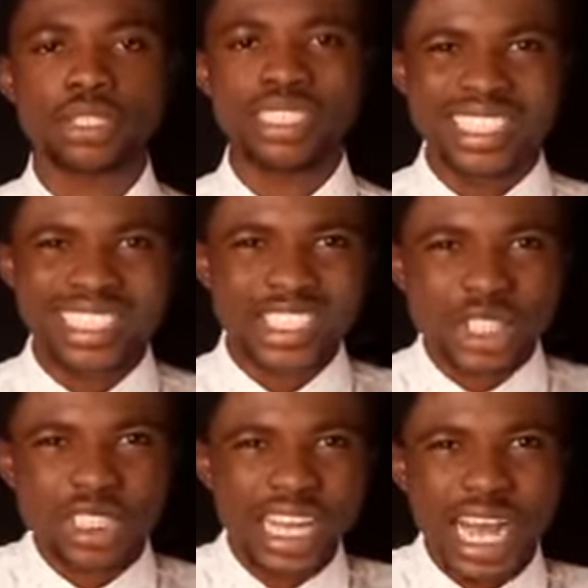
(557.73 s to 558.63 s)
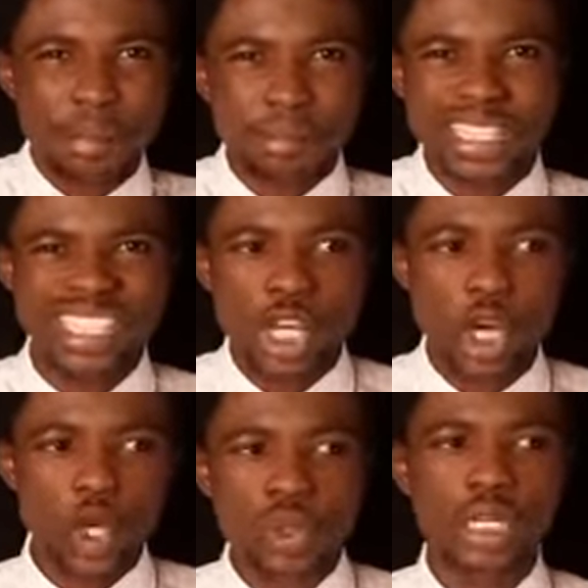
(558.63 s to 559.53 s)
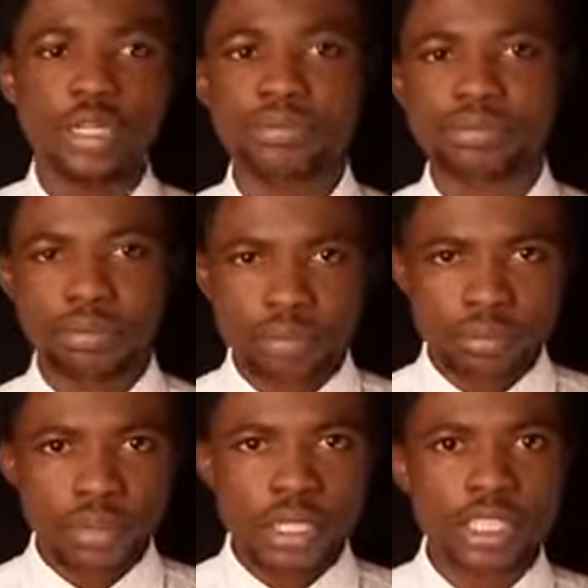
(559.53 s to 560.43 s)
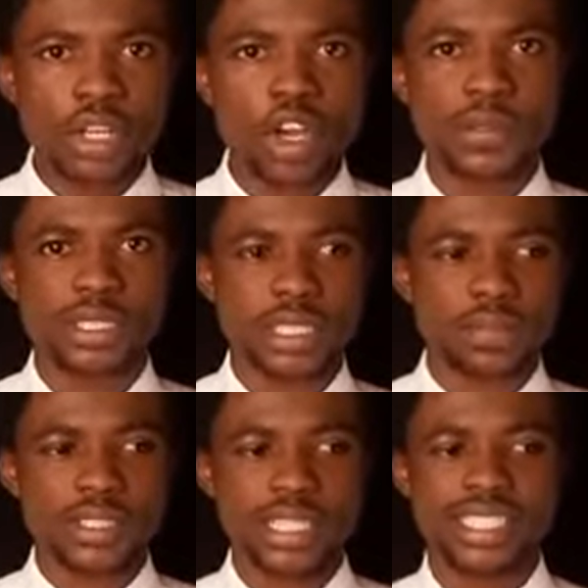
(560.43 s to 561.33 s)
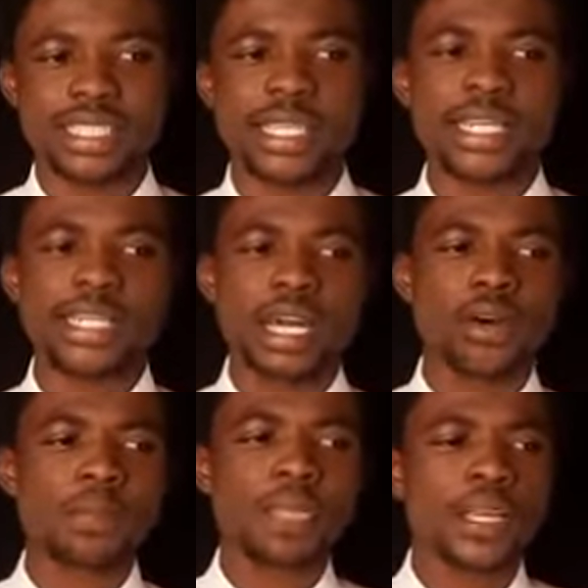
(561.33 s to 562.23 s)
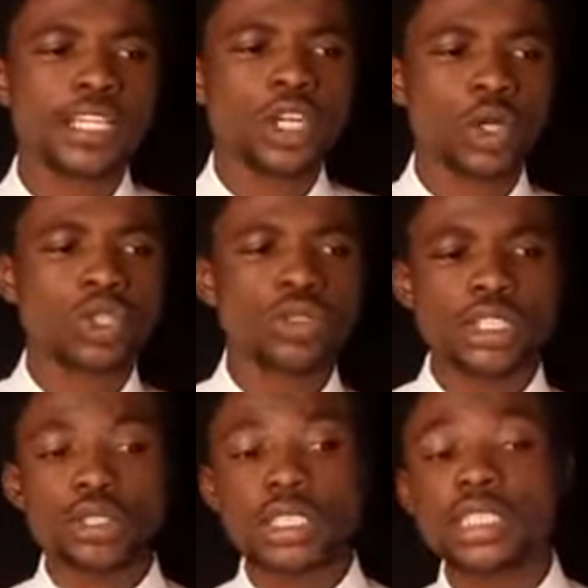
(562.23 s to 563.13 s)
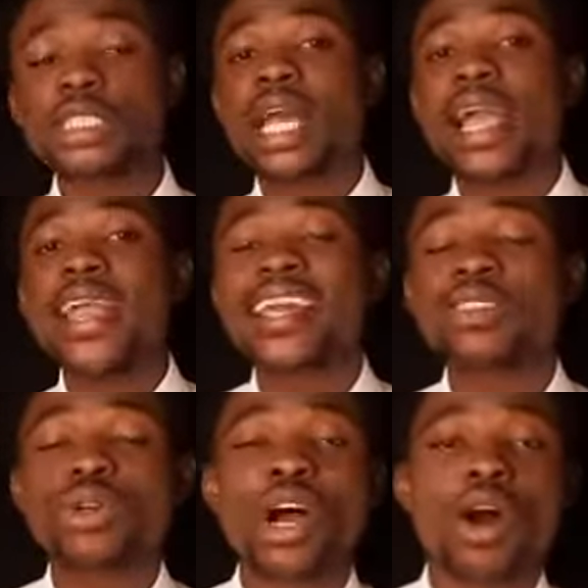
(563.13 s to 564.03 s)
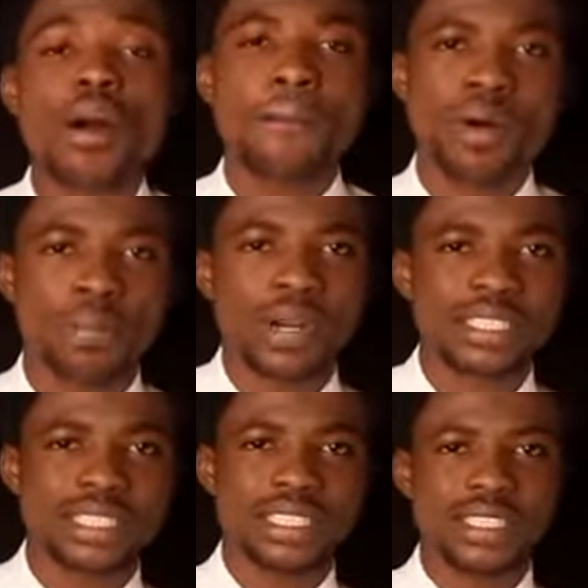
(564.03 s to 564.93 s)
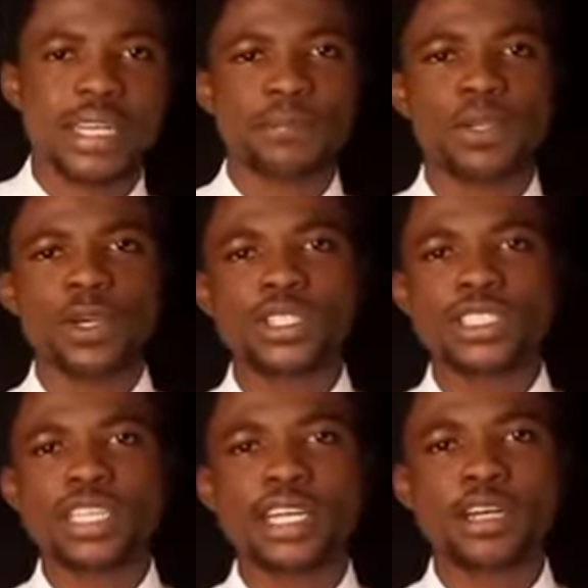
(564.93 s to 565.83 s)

decisions are made quickly in non-competitive setting. Now, it also reduces electoral malpractices because the